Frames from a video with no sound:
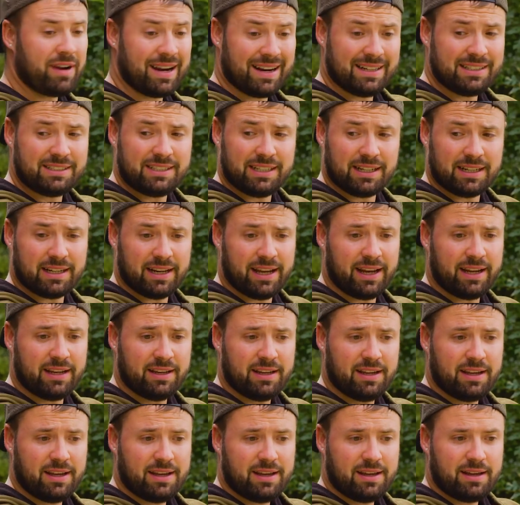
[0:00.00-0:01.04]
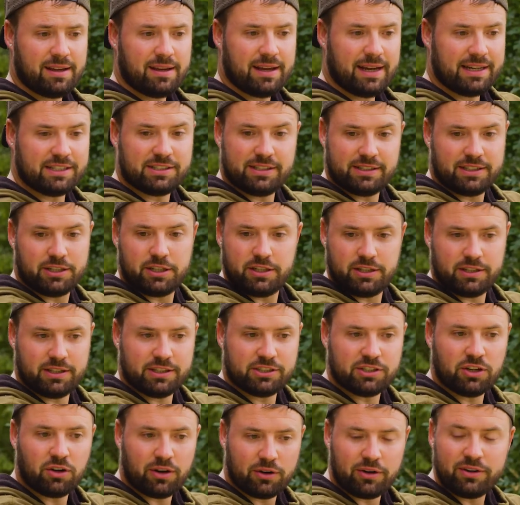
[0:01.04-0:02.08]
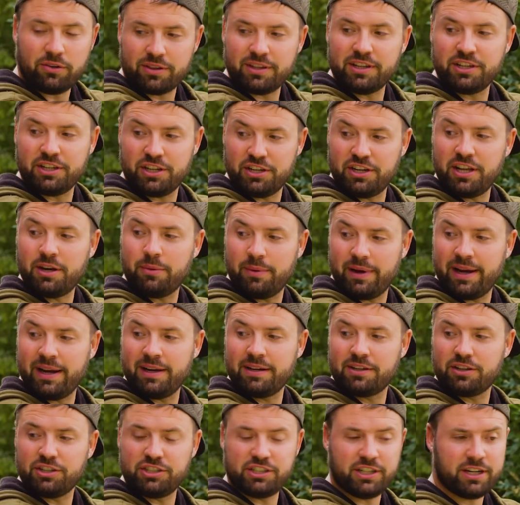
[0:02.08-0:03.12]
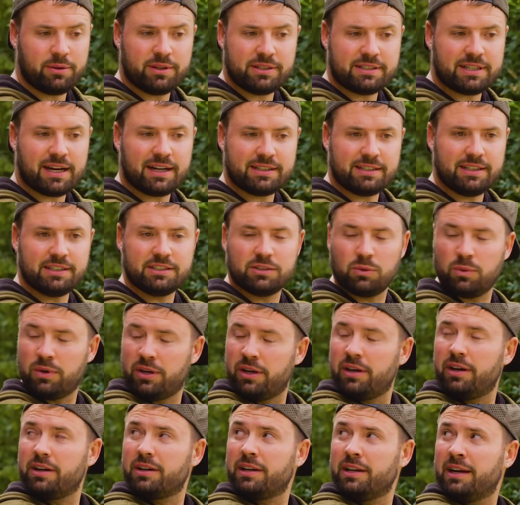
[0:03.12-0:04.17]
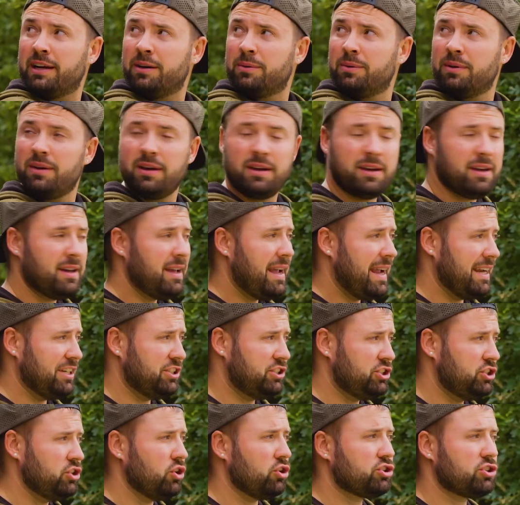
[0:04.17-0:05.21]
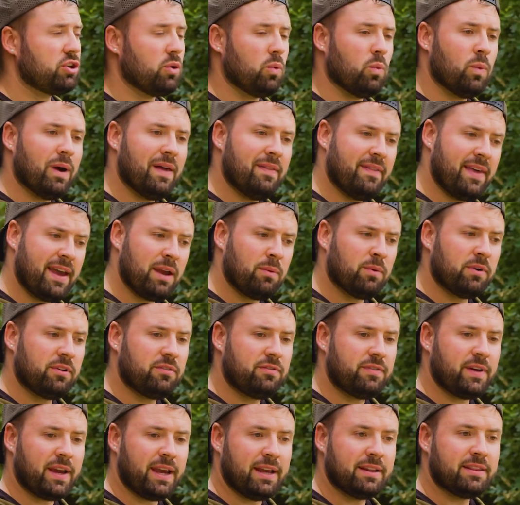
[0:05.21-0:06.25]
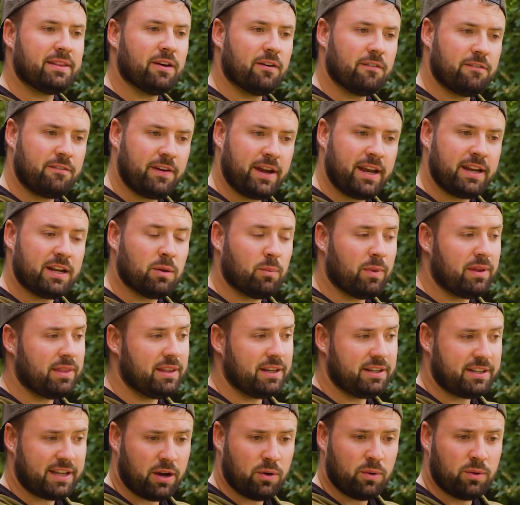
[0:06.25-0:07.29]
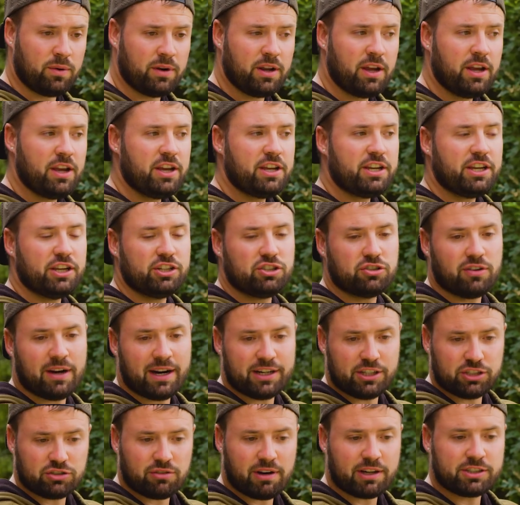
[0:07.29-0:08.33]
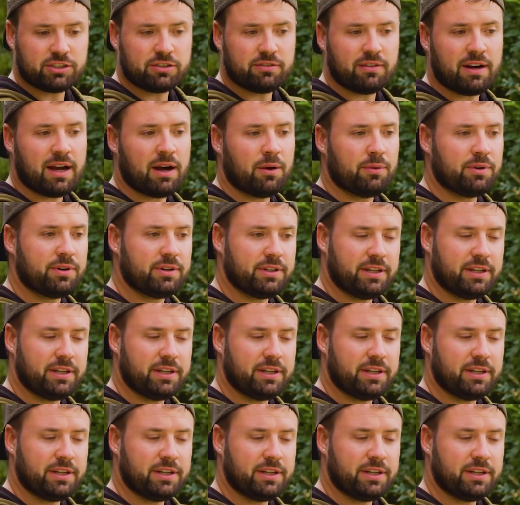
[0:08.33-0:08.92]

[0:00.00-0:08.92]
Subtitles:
realistically, it's not nothing you're doing because the tactics will work. It's just when they want to feed, they'll feed, and when they don't, you're trying to scratch around,